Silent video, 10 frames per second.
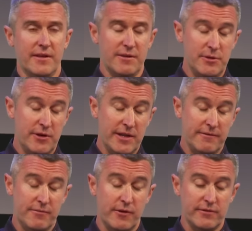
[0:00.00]
community
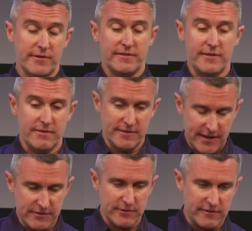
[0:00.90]
of those of us that, that
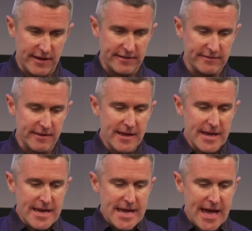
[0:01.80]
takes those tests
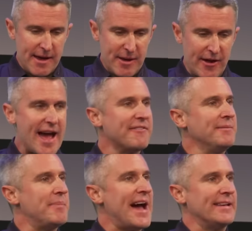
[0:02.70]
about
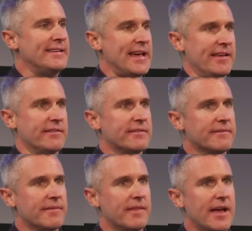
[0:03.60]
having bad
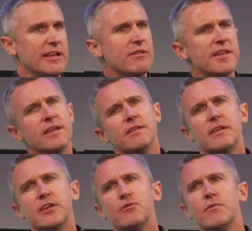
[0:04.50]
days, and you think
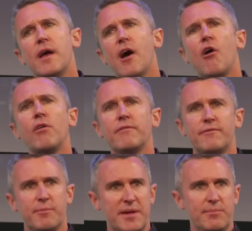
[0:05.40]
you all
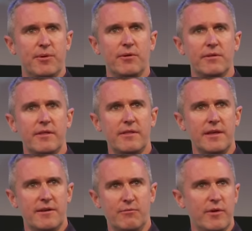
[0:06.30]
of the people
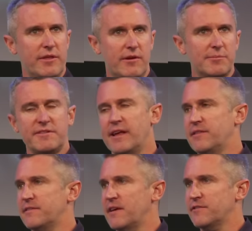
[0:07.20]
you know whether you come to take
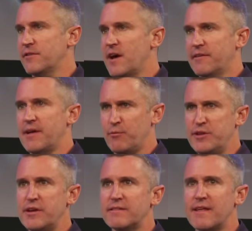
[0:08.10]
this test or not
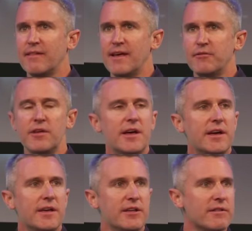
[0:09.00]
when you get to that level
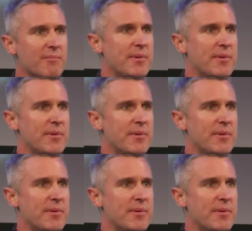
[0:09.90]
you're the